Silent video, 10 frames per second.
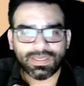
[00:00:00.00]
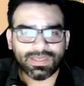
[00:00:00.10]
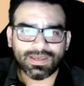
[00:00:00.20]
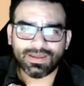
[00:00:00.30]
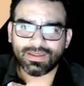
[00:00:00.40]

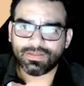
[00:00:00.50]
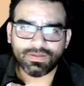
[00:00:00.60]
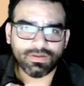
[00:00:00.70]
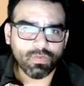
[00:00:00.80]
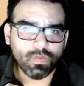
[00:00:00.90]
and
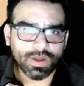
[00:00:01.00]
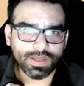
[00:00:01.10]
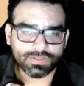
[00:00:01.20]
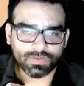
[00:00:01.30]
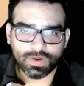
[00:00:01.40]
the
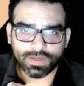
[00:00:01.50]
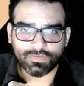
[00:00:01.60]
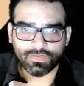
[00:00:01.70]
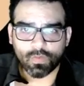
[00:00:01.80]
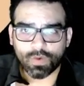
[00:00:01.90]

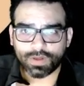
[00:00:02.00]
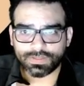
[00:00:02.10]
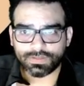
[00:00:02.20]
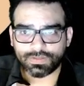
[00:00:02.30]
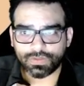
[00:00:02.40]
ex-wife
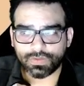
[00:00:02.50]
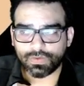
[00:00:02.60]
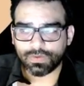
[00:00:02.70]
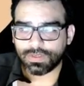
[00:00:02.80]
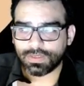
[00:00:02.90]
wanted
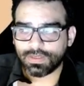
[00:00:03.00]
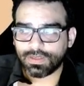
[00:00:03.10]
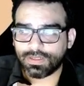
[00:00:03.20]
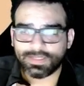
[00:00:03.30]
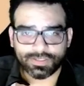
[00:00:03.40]
to
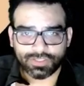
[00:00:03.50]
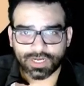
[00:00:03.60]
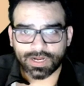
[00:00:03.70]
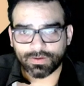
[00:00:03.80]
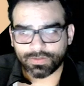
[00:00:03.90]
let the
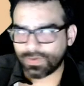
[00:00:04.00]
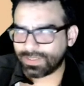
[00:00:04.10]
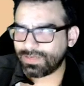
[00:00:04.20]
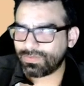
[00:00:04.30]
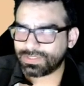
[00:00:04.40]
child, who I
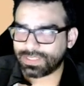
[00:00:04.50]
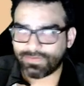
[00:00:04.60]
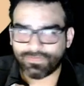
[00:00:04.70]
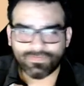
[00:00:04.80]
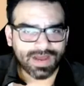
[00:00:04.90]
think was like
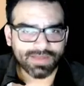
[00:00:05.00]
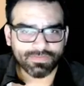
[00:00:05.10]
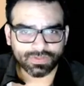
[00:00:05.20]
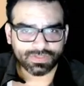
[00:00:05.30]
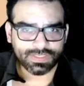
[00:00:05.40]
5
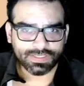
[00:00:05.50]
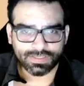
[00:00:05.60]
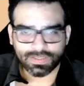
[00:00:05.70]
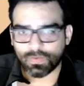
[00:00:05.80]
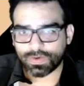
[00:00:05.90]
or 6,
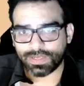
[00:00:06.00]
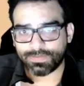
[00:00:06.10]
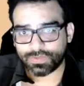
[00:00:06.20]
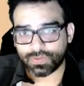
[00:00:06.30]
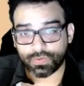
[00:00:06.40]
and they wanted him
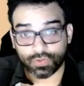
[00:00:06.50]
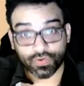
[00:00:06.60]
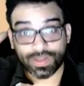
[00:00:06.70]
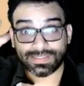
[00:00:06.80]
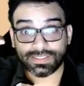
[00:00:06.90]
to
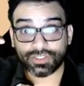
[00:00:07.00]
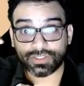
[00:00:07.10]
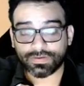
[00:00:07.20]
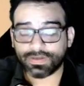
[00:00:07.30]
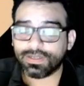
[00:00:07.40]
transition,
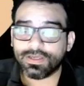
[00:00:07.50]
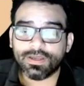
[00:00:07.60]
right?